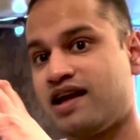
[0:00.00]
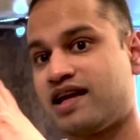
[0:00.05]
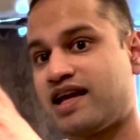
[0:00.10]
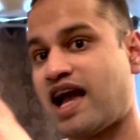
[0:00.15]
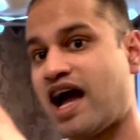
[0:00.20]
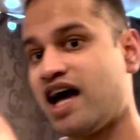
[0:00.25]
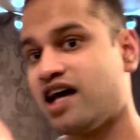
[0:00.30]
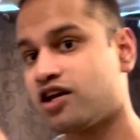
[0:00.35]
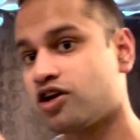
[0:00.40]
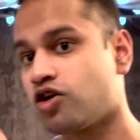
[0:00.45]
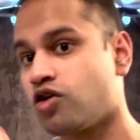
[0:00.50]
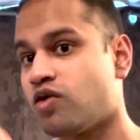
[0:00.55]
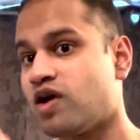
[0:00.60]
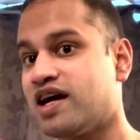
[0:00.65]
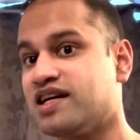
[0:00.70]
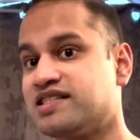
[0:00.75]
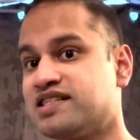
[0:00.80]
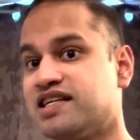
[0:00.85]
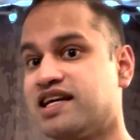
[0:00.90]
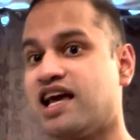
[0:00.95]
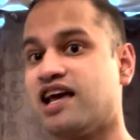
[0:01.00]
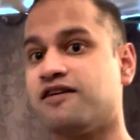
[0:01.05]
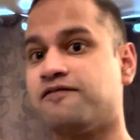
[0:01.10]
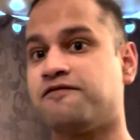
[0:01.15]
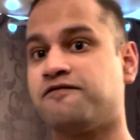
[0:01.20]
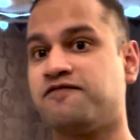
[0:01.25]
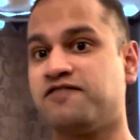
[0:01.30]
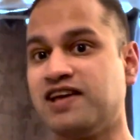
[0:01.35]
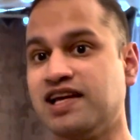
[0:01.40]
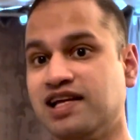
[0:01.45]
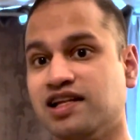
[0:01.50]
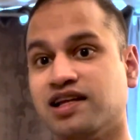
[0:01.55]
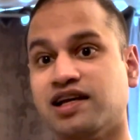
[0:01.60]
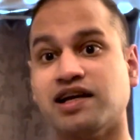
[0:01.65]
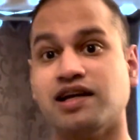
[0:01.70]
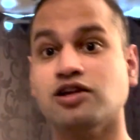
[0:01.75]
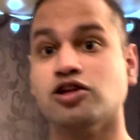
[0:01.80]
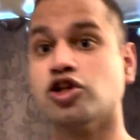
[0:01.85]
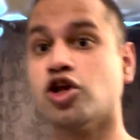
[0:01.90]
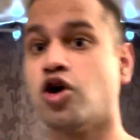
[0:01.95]
categorizing a
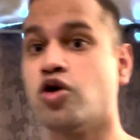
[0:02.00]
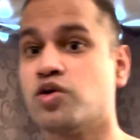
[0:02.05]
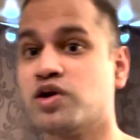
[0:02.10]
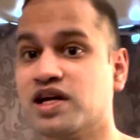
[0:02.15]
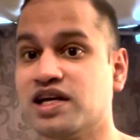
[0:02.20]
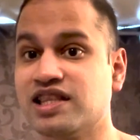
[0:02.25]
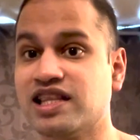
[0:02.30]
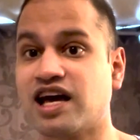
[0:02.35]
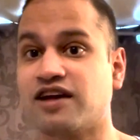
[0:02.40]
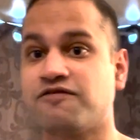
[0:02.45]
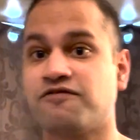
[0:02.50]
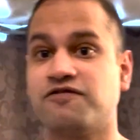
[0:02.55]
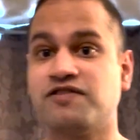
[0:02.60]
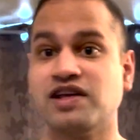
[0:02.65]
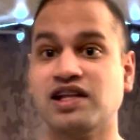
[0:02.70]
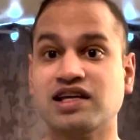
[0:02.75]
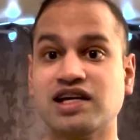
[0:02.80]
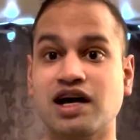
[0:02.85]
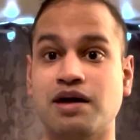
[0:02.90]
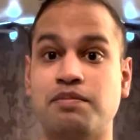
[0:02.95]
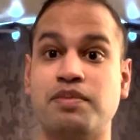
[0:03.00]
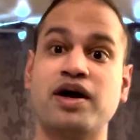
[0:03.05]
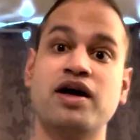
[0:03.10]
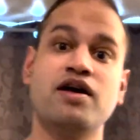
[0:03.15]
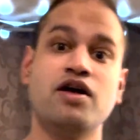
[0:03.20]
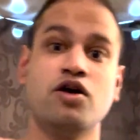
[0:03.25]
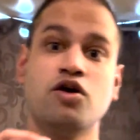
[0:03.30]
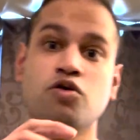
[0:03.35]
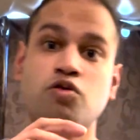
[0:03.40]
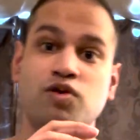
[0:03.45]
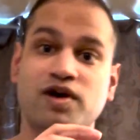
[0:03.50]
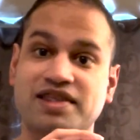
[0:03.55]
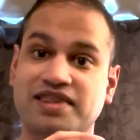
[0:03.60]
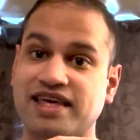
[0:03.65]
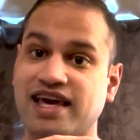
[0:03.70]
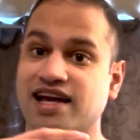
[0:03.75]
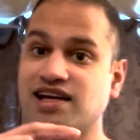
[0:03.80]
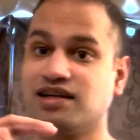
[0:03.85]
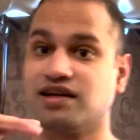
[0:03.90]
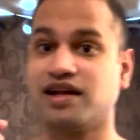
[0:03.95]
feeling, loading that feeling up
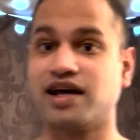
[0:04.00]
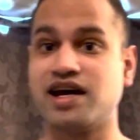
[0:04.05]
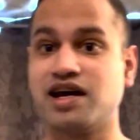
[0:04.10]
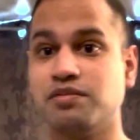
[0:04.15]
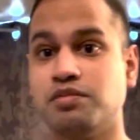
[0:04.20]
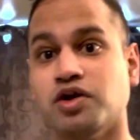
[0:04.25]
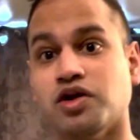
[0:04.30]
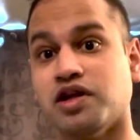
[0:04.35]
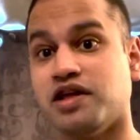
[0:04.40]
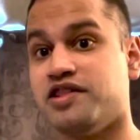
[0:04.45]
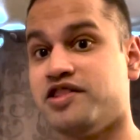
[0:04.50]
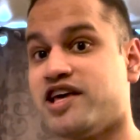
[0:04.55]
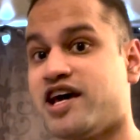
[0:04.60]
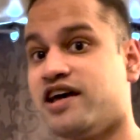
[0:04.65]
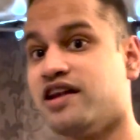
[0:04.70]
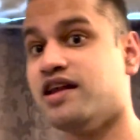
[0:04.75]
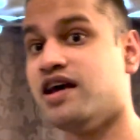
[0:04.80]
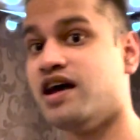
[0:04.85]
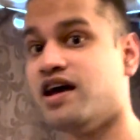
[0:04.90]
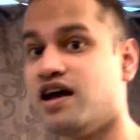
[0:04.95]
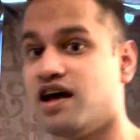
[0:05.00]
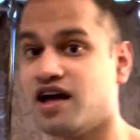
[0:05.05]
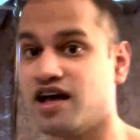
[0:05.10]
with a label, and then